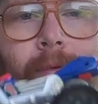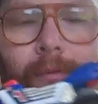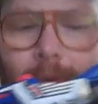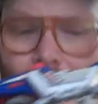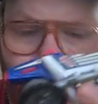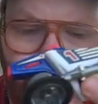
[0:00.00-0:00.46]

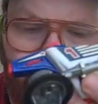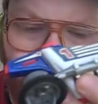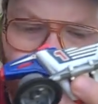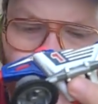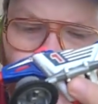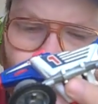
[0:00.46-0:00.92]
Why in the
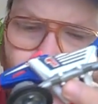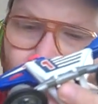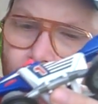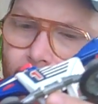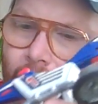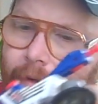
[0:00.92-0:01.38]
world you'd want
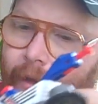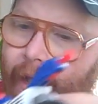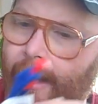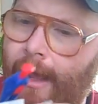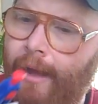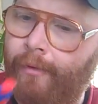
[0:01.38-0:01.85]
something like
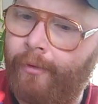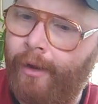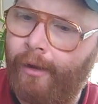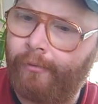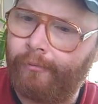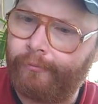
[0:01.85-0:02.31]
that? I don't
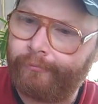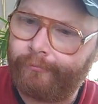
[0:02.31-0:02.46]
know.